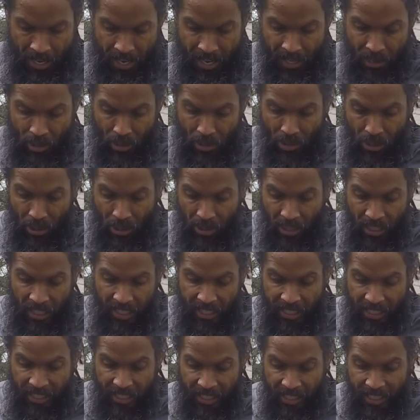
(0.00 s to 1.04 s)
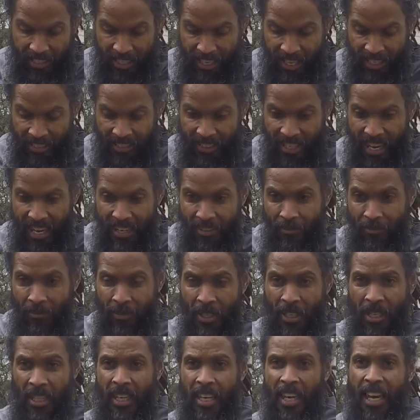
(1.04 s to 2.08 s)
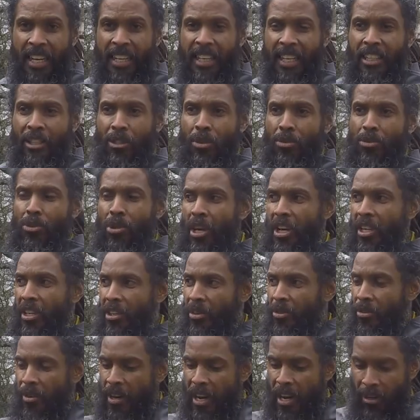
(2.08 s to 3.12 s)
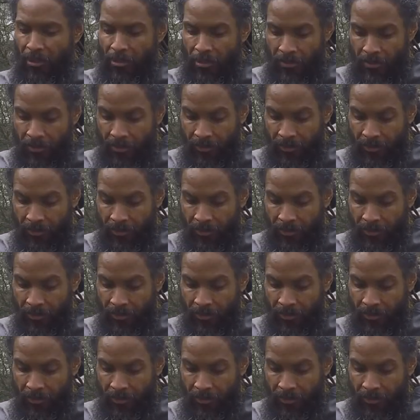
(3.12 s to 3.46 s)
and you just click it in like that. And then you turn it around